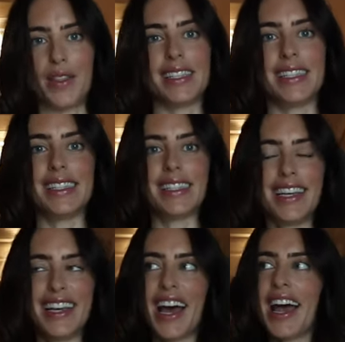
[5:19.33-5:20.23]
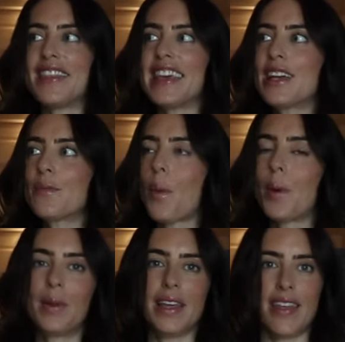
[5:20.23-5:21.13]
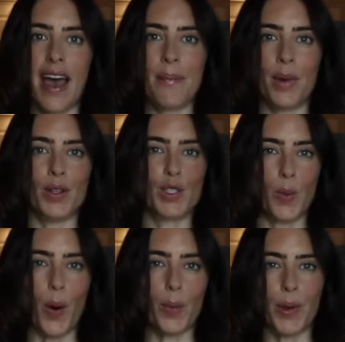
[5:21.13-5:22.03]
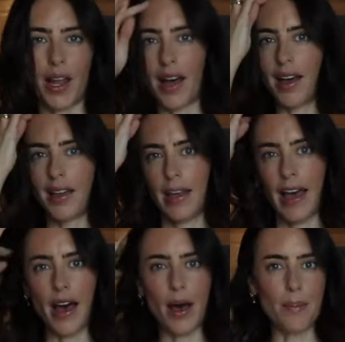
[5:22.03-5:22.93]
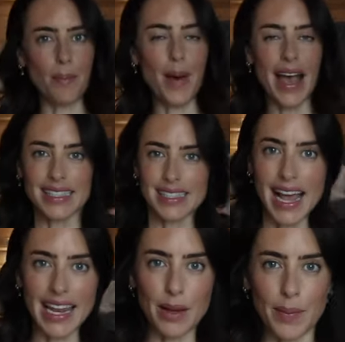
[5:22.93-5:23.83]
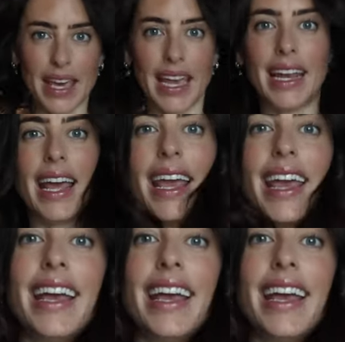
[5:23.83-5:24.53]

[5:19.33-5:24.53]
This is, I think, probably their most popular, best-selling bikini.